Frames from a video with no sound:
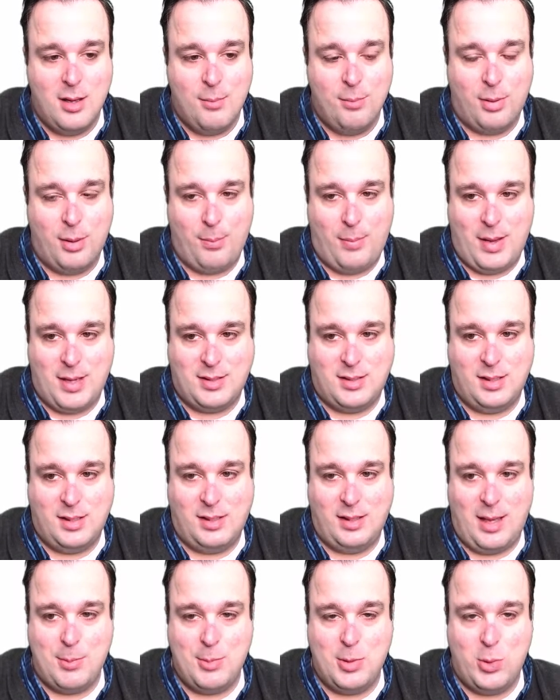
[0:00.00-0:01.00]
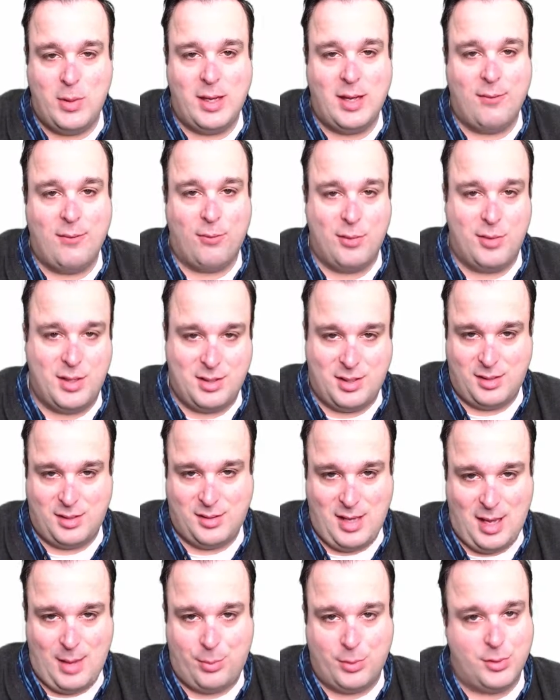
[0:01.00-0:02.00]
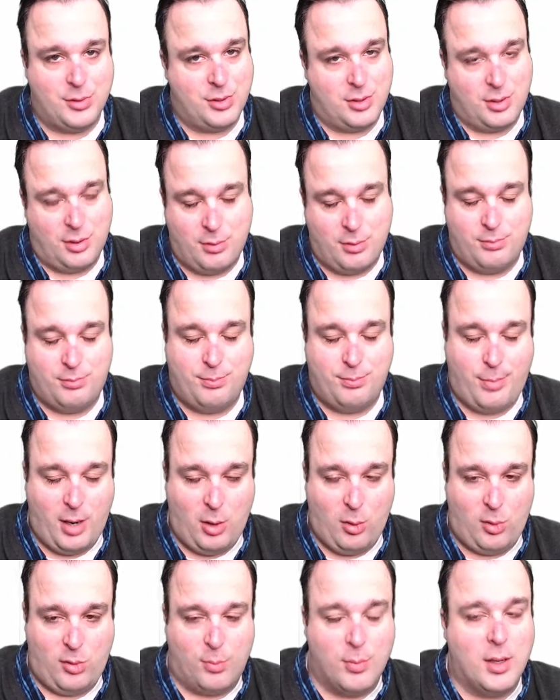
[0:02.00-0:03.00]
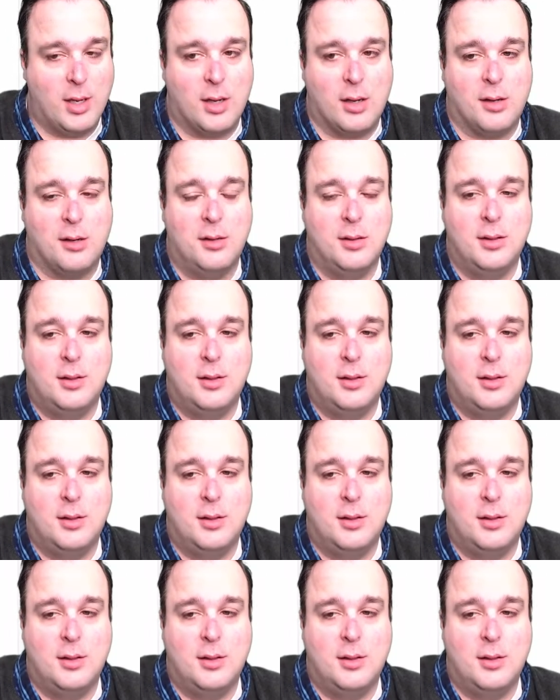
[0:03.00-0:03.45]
But basically I'm doing it for this example, so bear with me here.